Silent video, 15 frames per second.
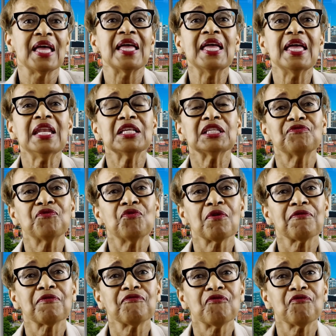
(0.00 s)
"It is
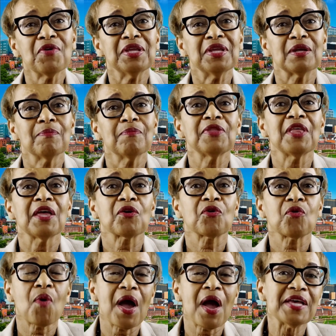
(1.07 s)
for freedom that
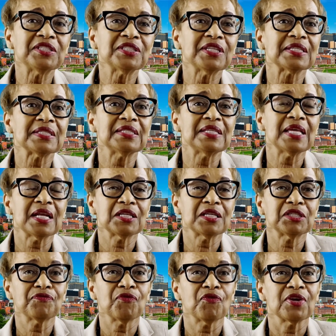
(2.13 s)
Christ has set us
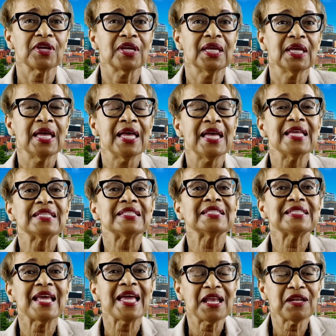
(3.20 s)
free.
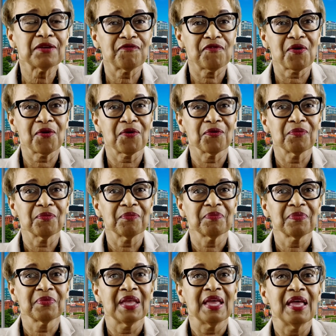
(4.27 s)
Stand firm,
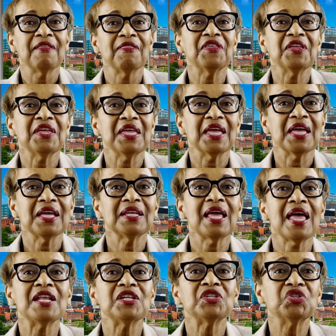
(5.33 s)
then,
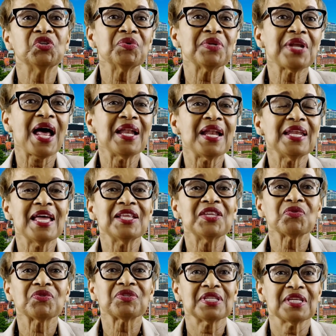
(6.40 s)
and do not let
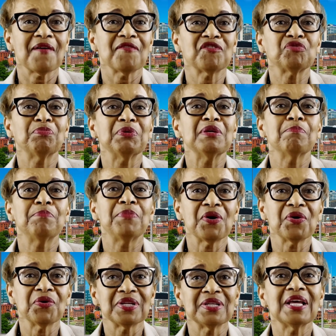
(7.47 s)
yourselves be
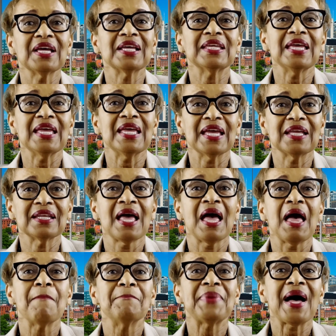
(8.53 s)
burdened again
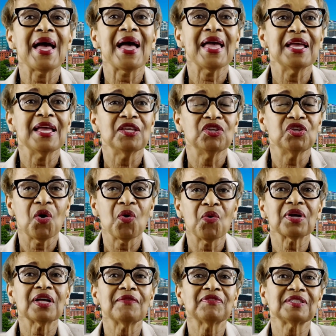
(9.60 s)
by a
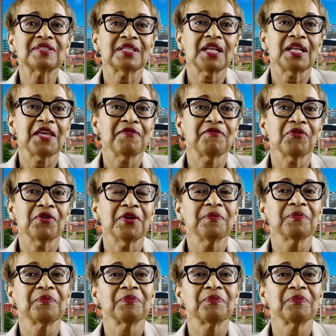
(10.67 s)
yoke of slavery."